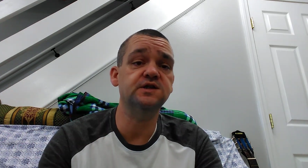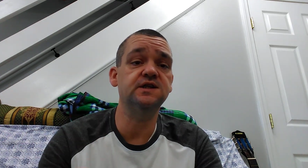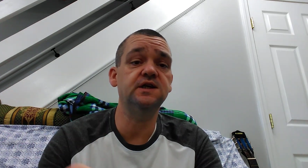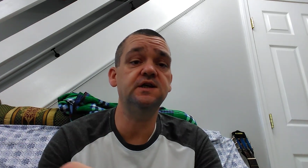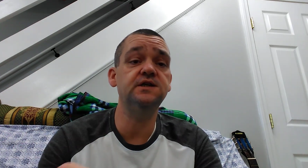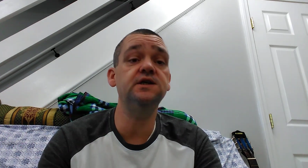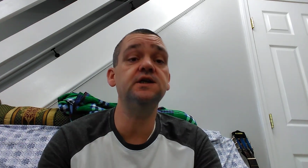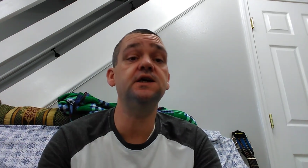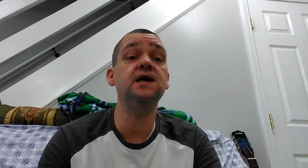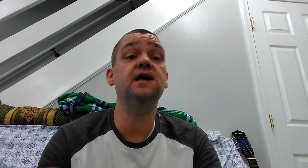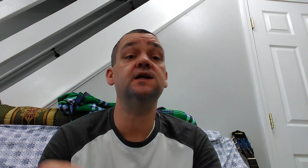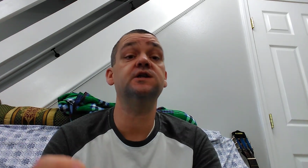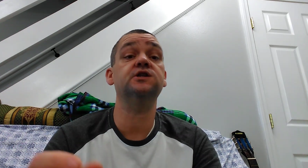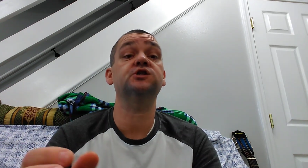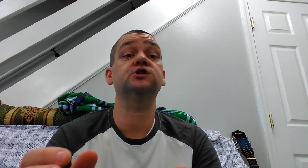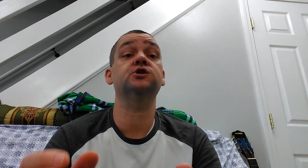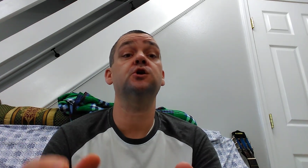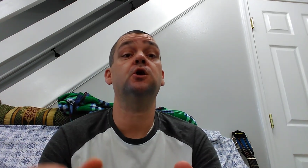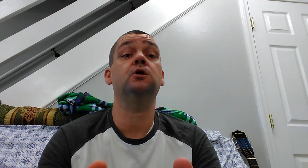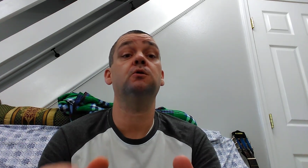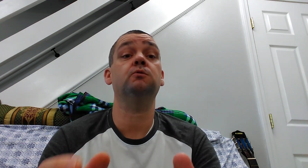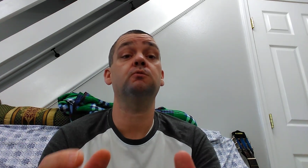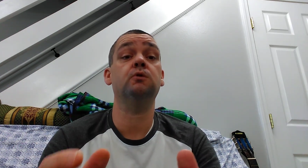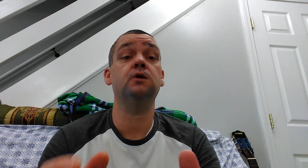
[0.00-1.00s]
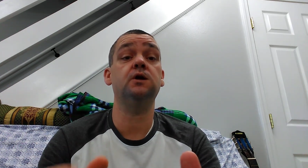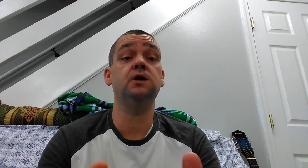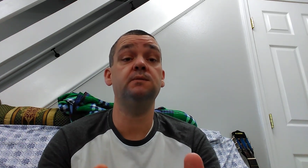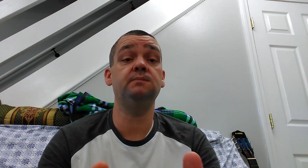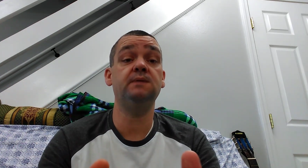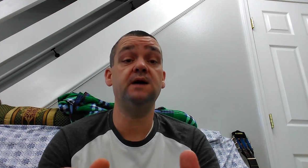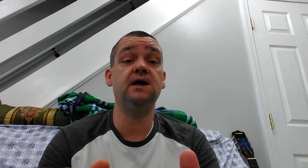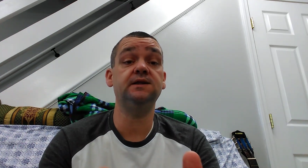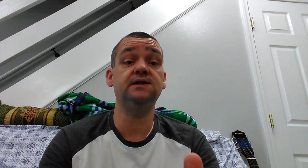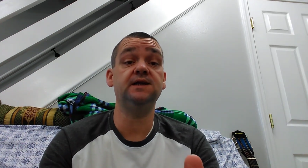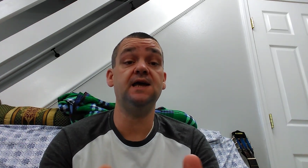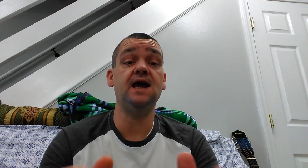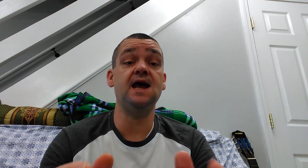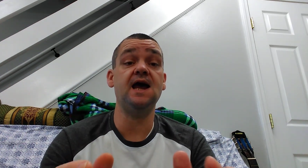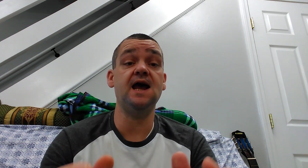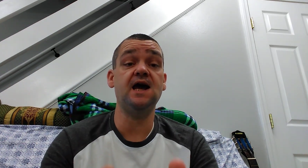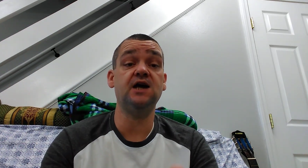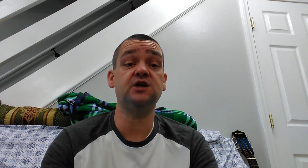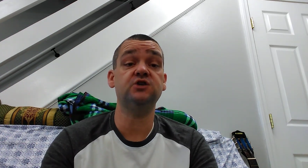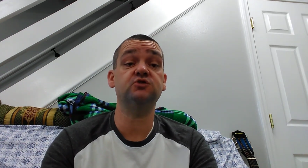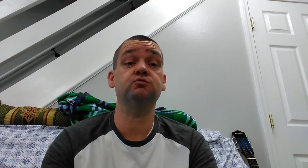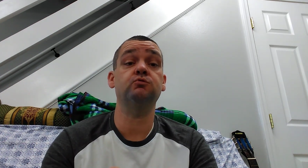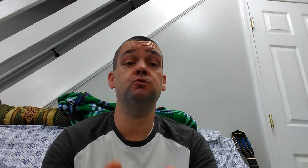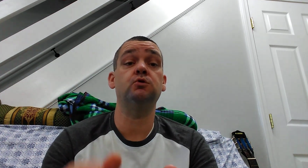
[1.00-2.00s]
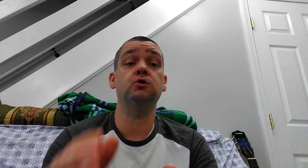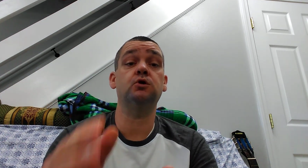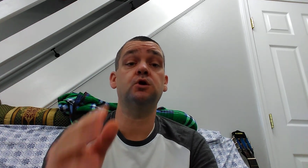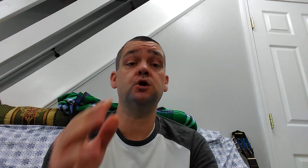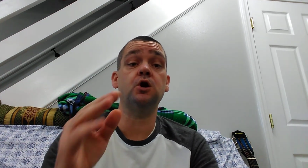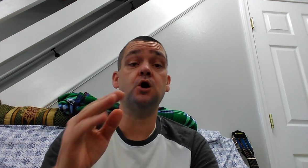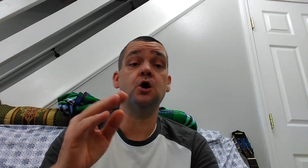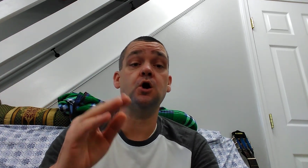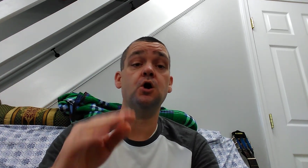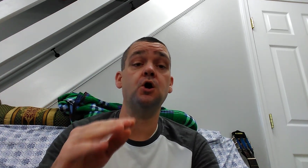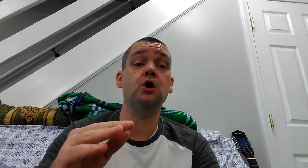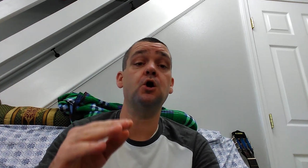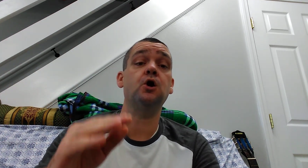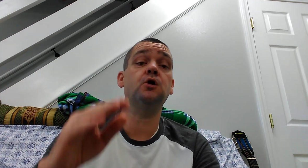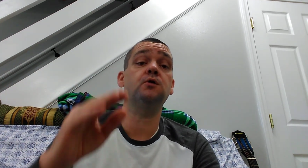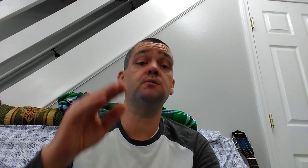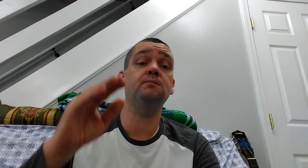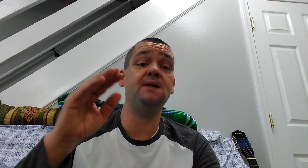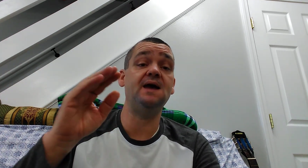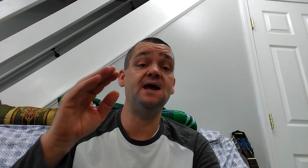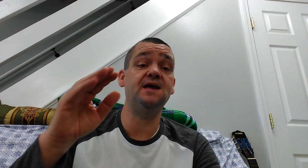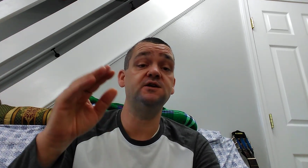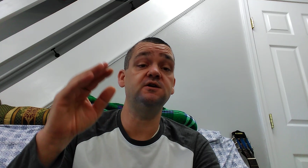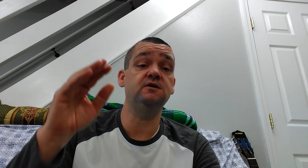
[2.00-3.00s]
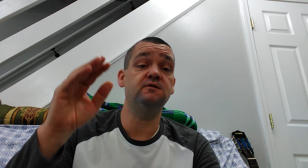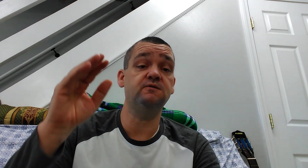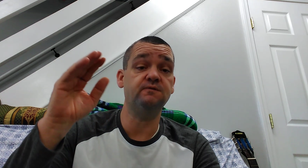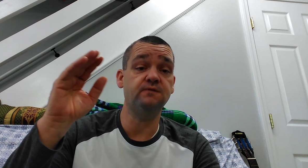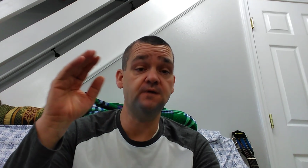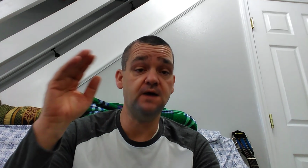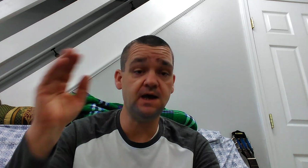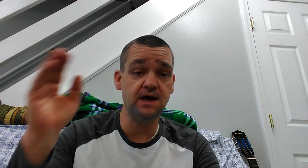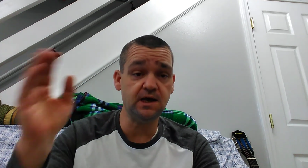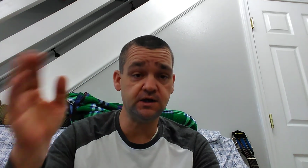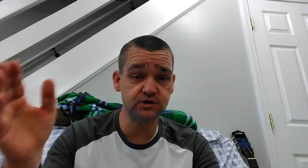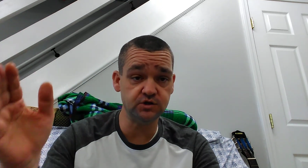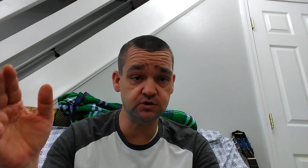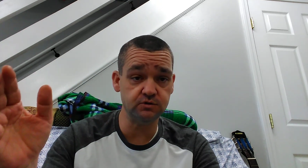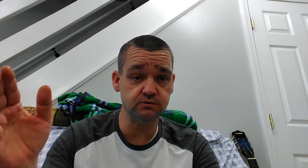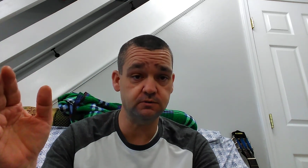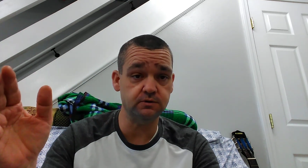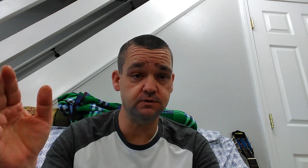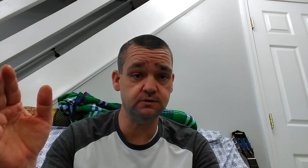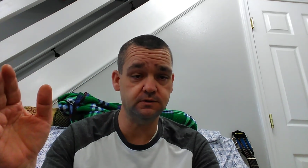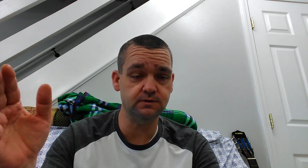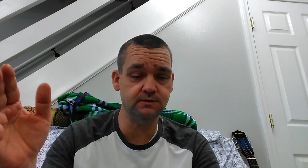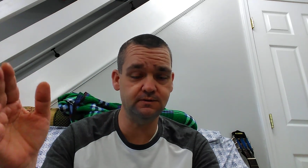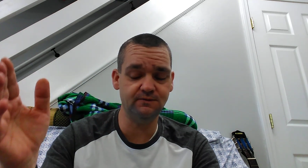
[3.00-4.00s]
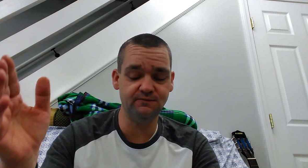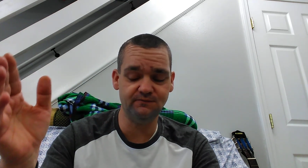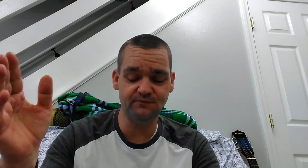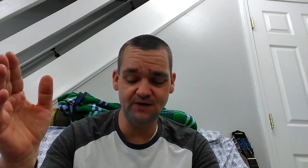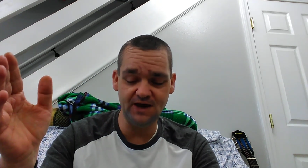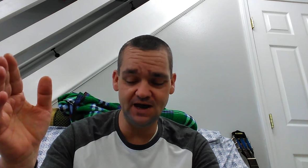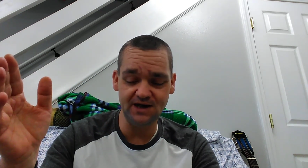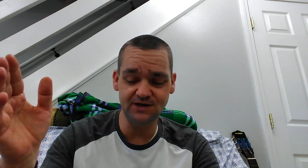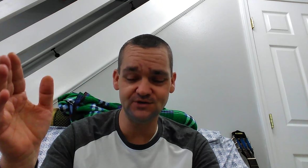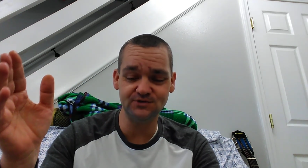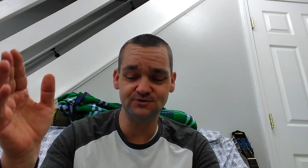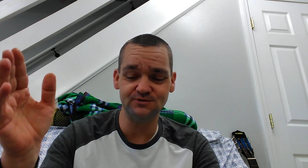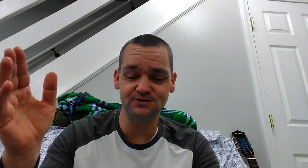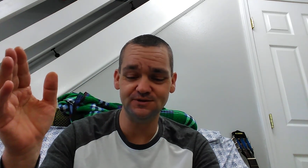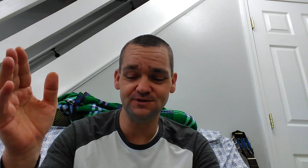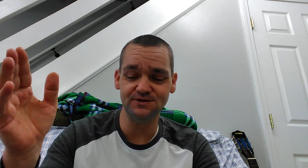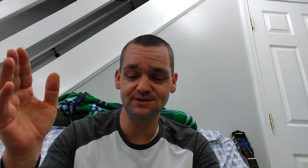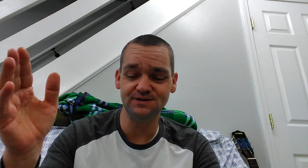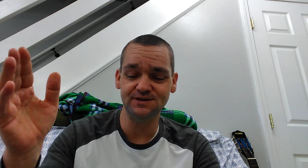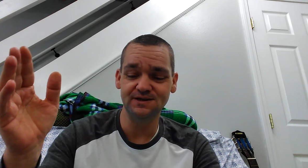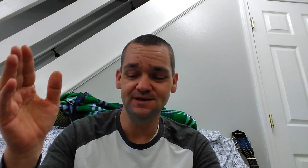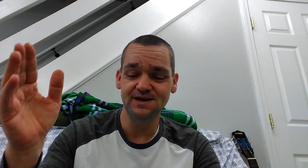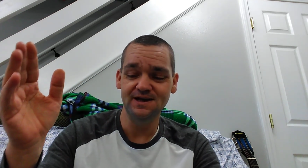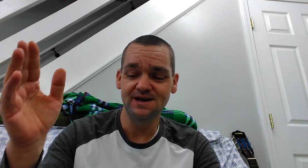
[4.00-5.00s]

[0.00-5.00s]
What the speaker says: Then you got to start worrying about the actual card manufacturers